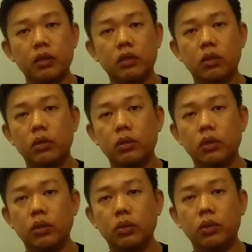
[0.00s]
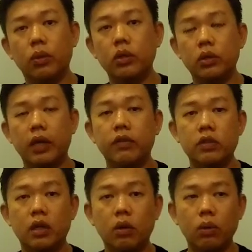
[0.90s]
So you don't want to get
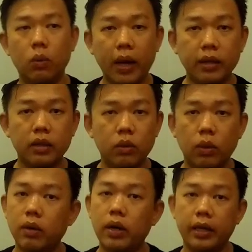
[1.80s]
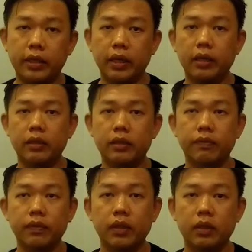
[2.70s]
yourself wet while hiking,
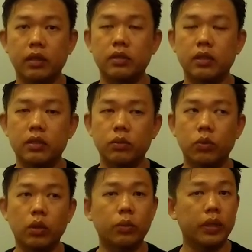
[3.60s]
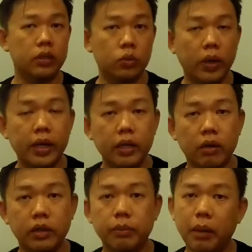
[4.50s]
because when it's rain
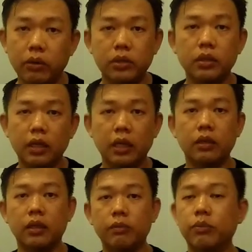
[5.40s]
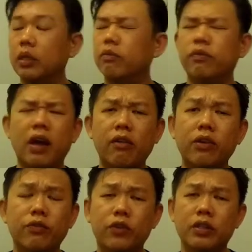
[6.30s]
on the mountain, it can be very
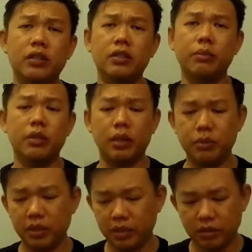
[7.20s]
freezing sometimes.